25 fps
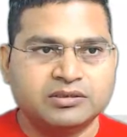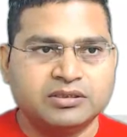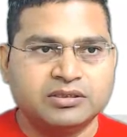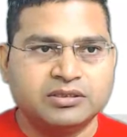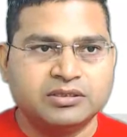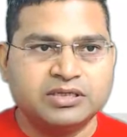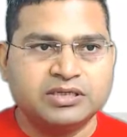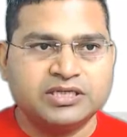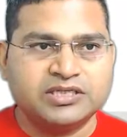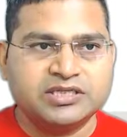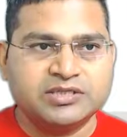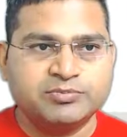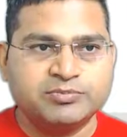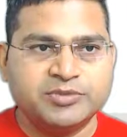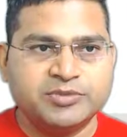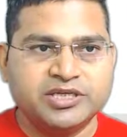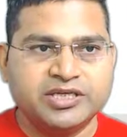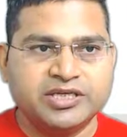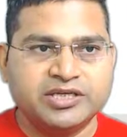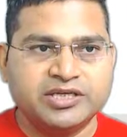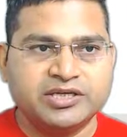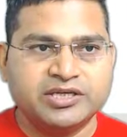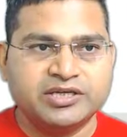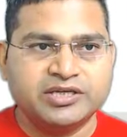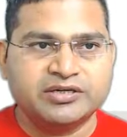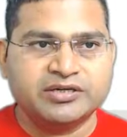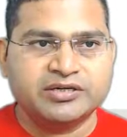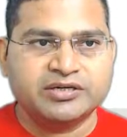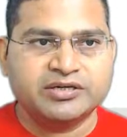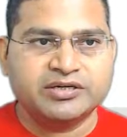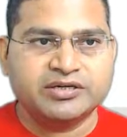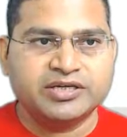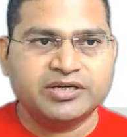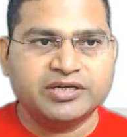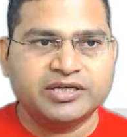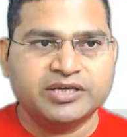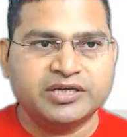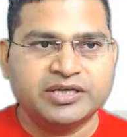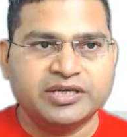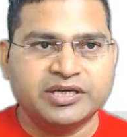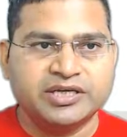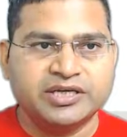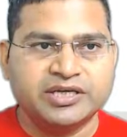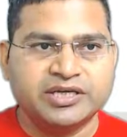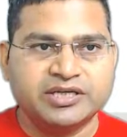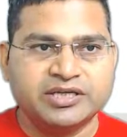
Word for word: let me create a